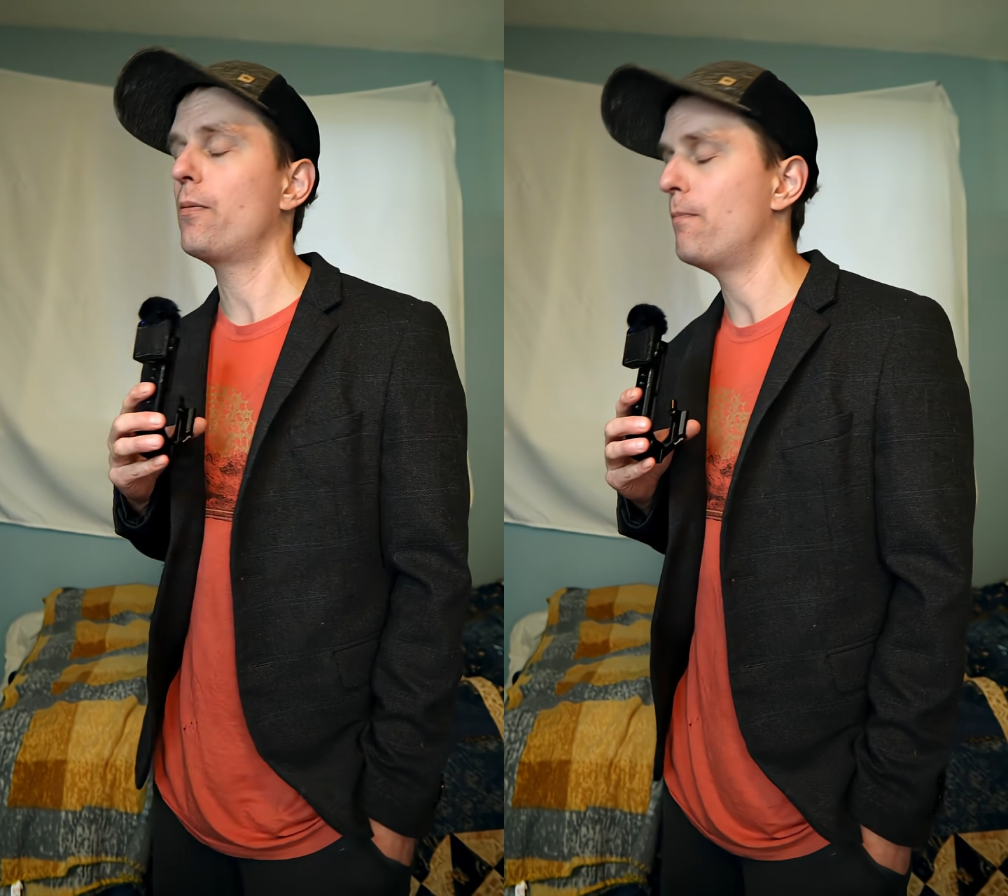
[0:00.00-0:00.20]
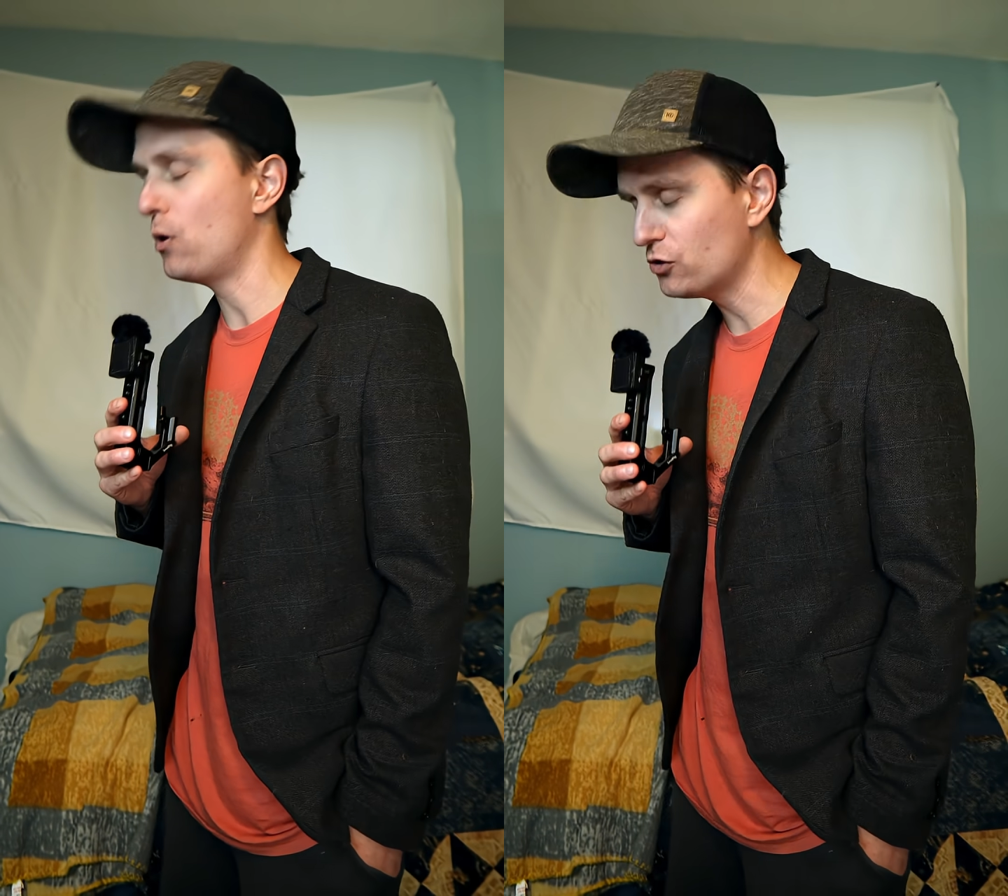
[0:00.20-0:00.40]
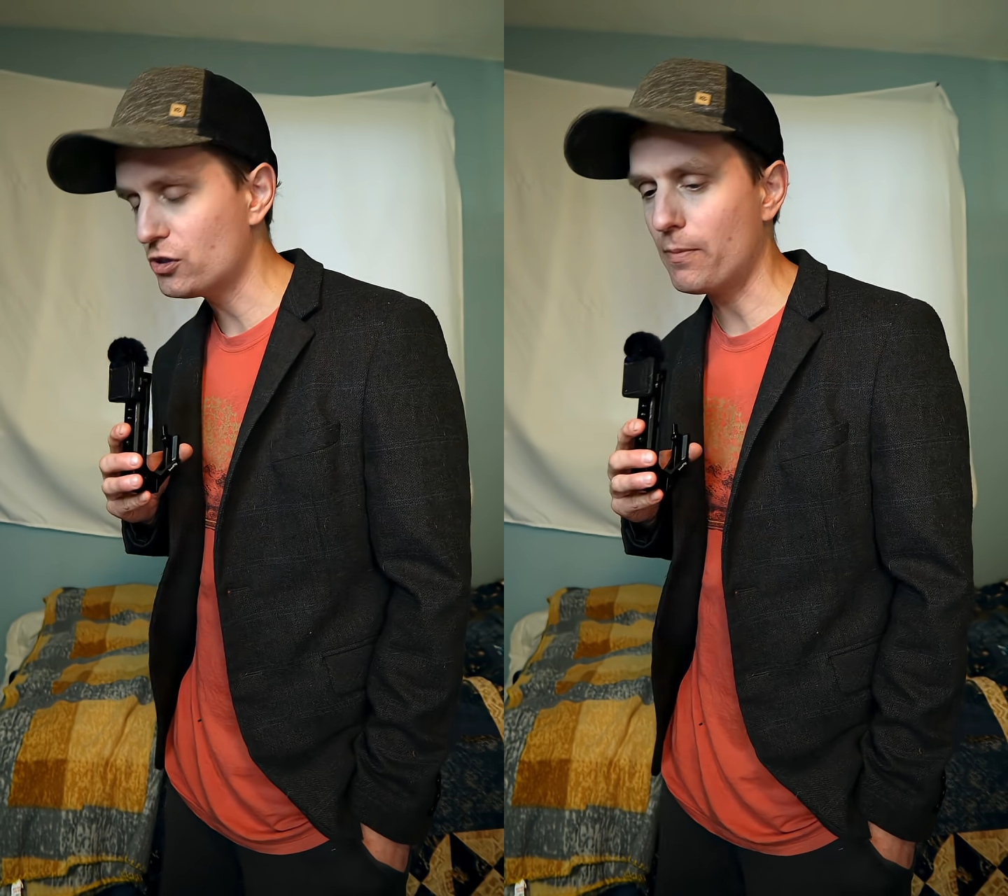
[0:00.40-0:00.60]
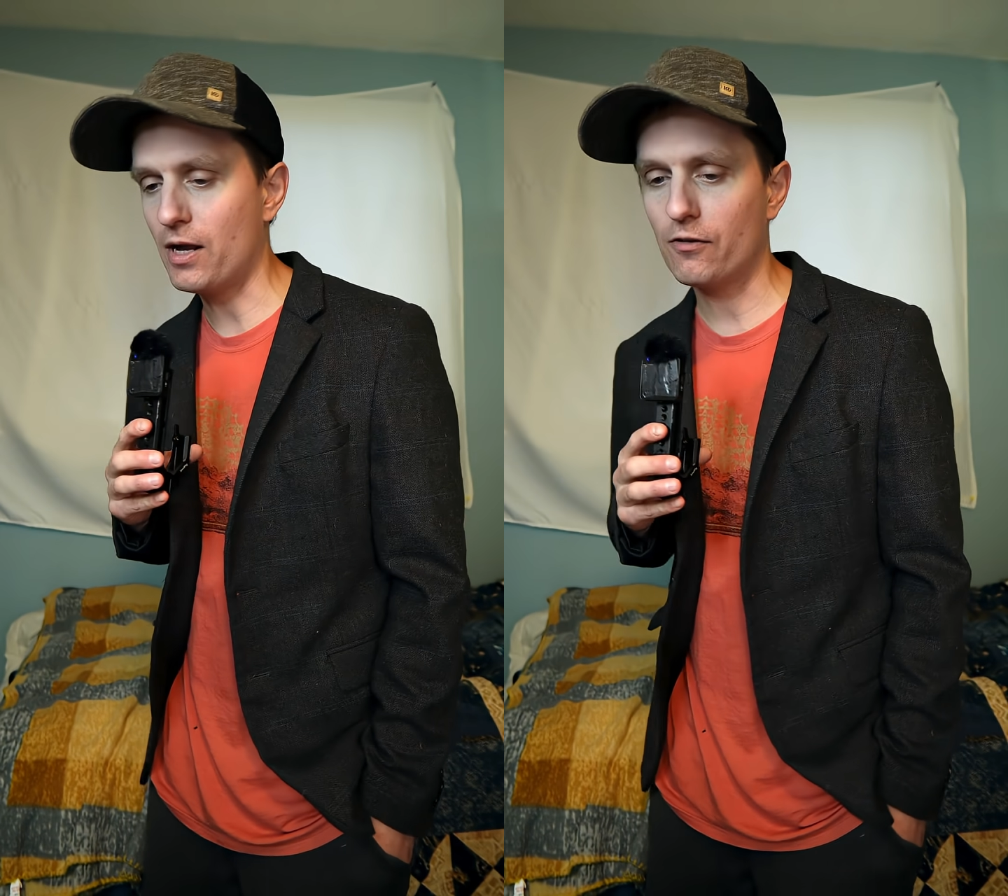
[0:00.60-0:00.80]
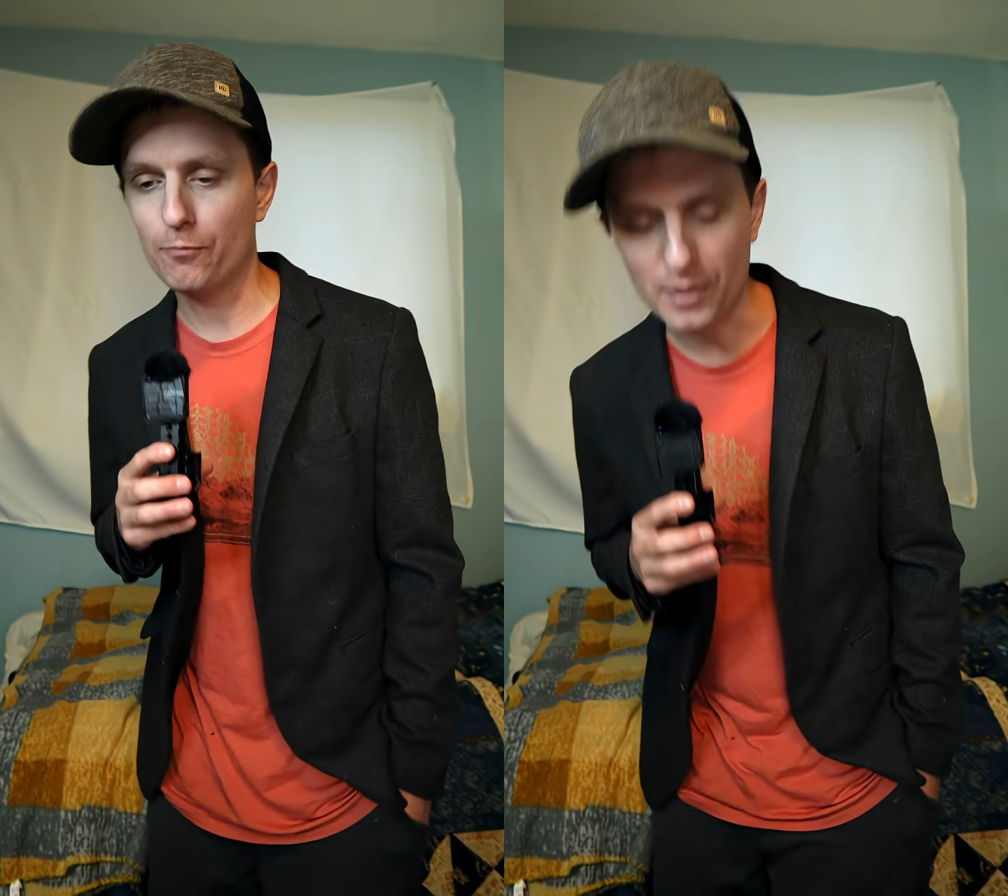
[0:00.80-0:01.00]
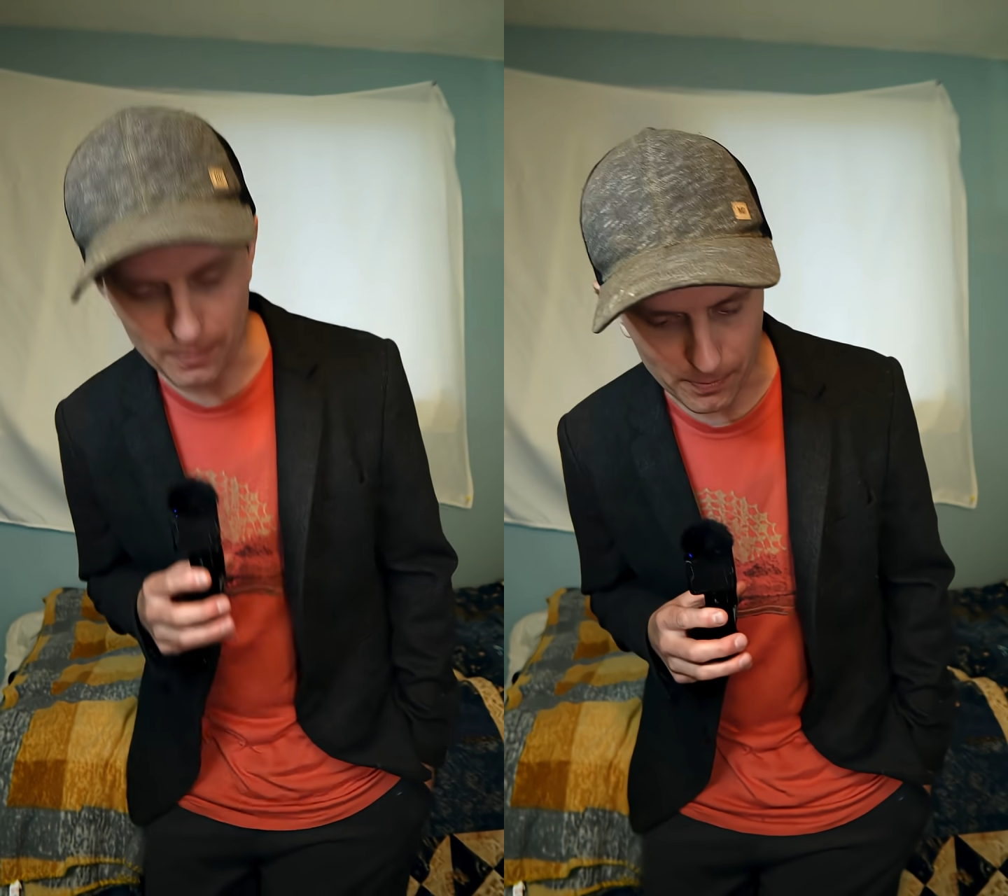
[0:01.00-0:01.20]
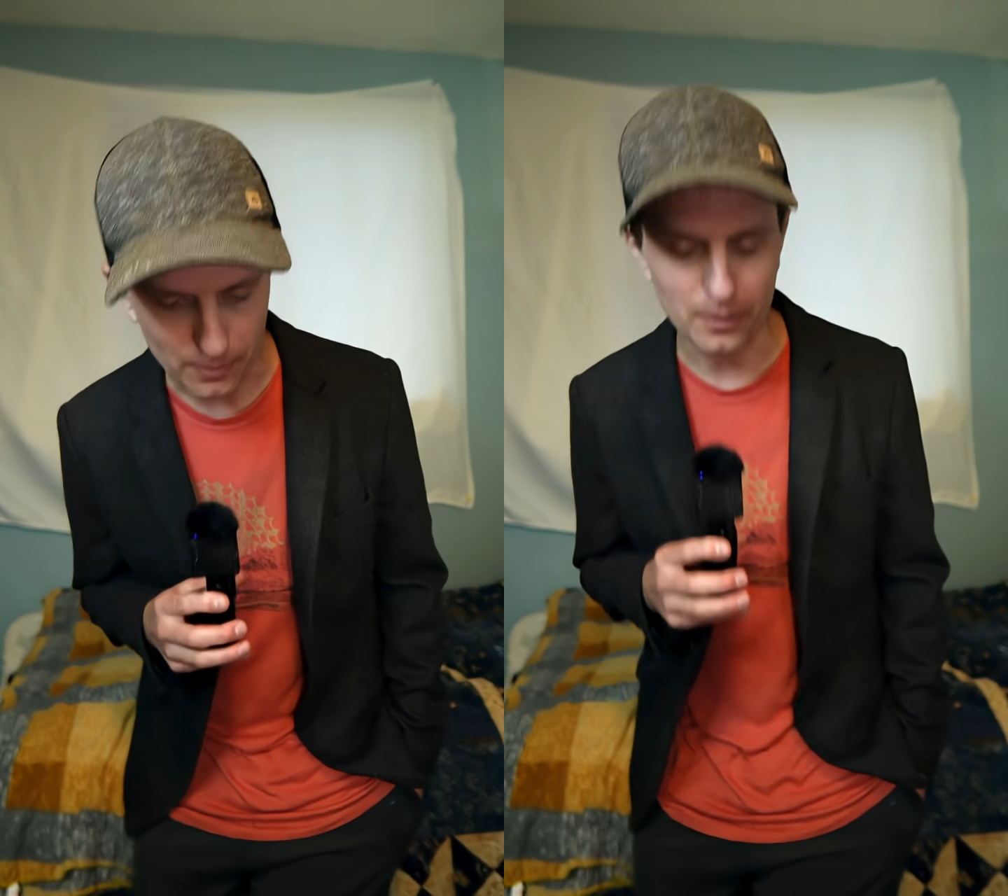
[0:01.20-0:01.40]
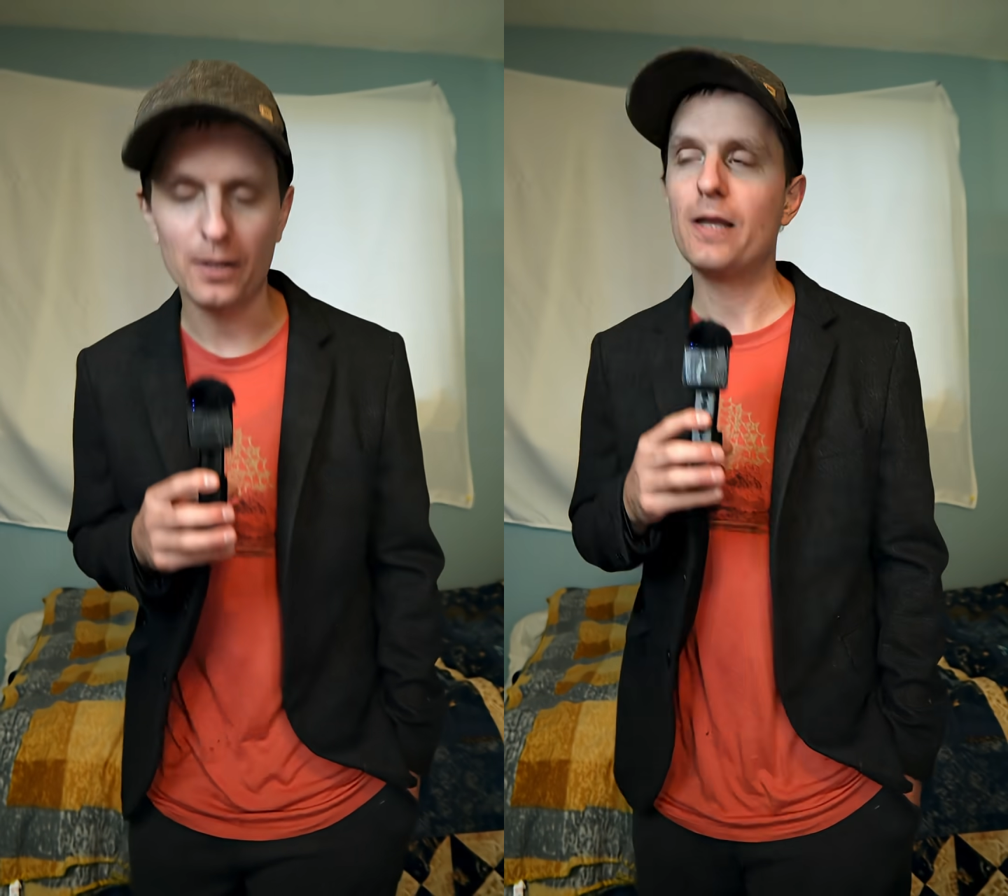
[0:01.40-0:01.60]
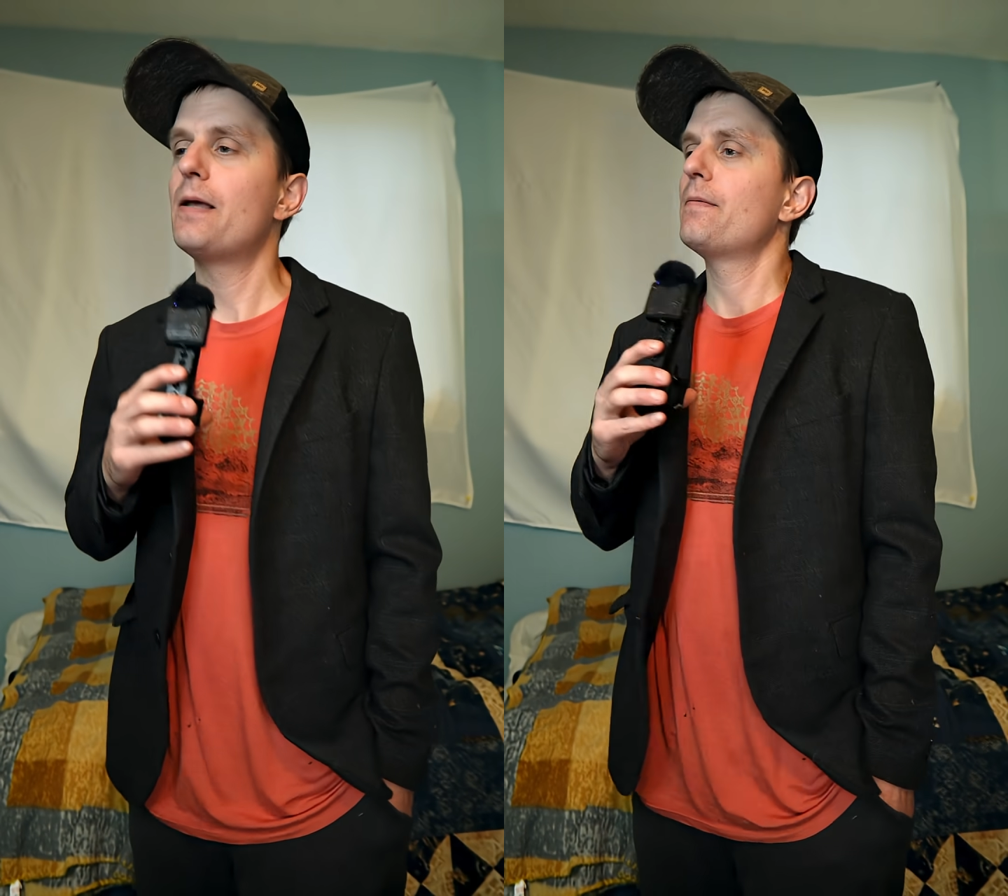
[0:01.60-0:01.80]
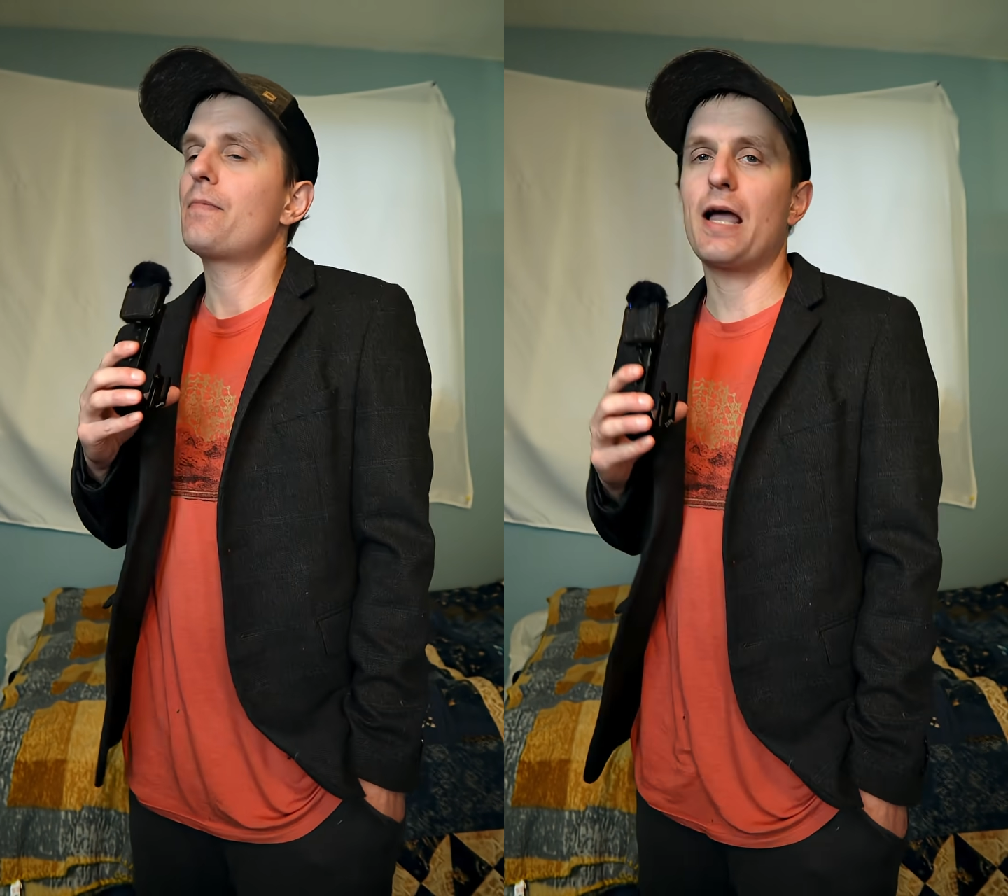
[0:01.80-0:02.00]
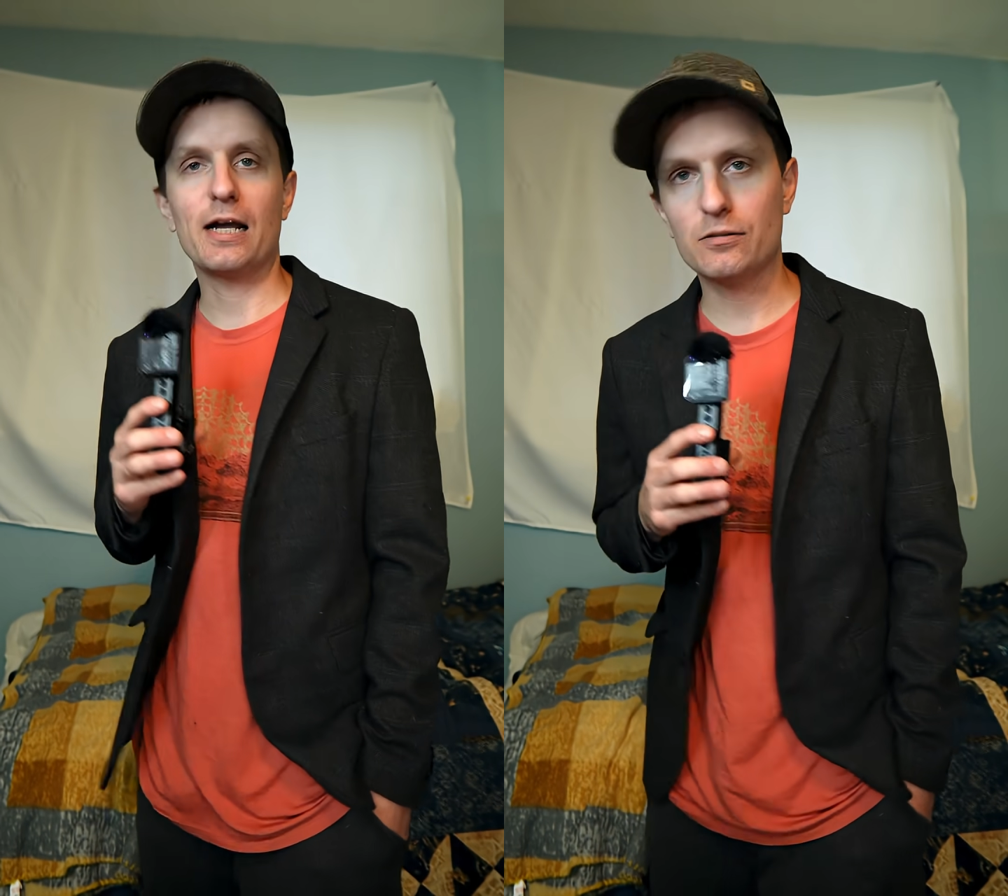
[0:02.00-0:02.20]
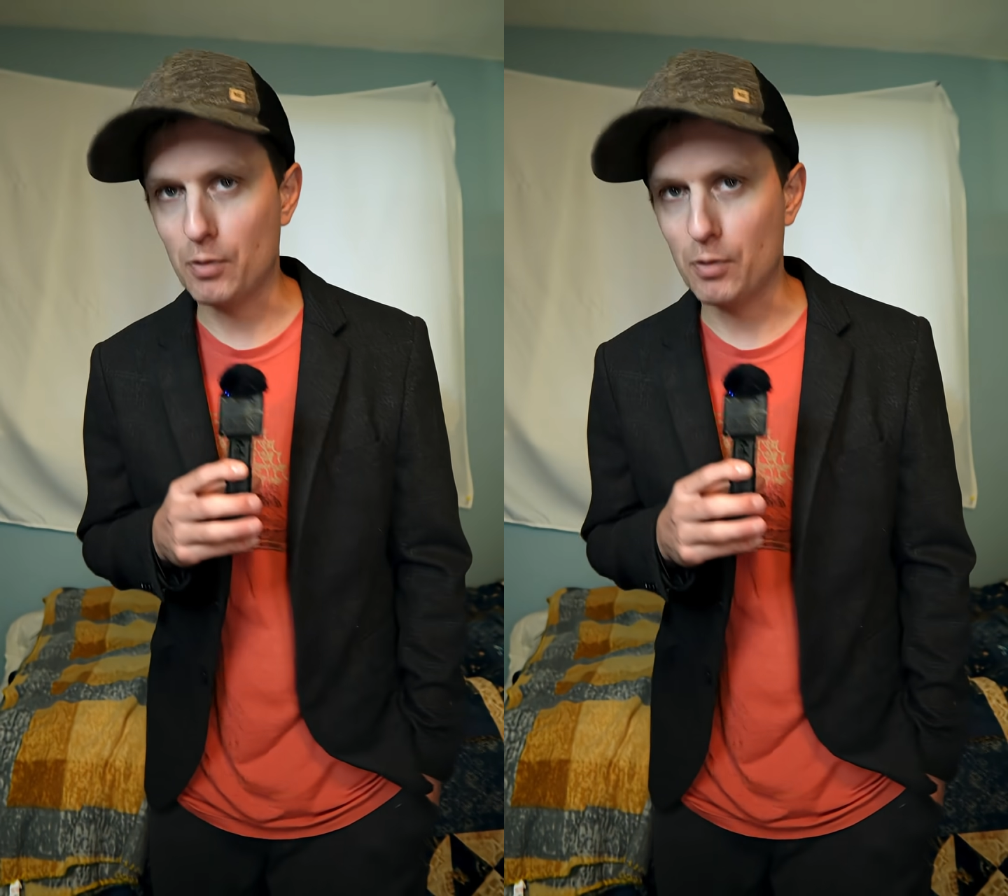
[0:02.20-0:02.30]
most amount of people as